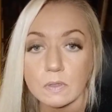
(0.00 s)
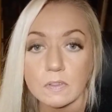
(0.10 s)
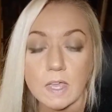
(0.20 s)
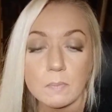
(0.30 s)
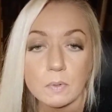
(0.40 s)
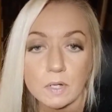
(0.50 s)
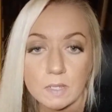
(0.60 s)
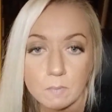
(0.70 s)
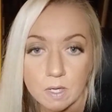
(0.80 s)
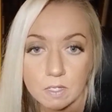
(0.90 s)
they
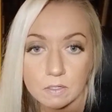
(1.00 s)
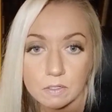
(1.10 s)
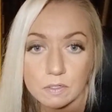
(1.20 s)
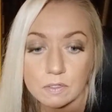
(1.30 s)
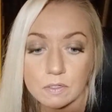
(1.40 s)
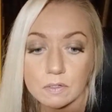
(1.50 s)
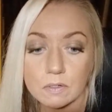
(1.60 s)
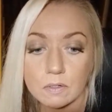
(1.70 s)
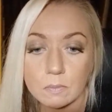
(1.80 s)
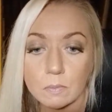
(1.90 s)
pretty much
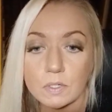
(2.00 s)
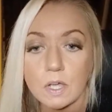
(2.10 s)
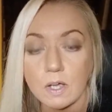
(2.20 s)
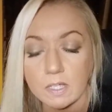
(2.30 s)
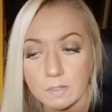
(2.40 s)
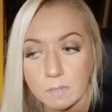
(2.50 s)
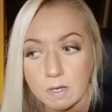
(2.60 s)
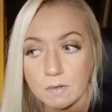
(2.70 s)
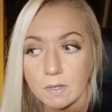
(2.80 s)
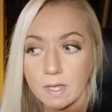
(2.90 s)
were talking
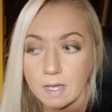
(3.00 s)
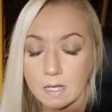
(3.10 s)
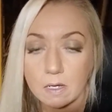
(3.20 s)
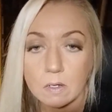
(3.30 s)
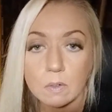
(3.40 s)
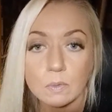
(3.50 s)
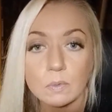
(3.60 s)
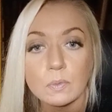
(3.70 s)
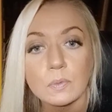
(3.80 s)
about how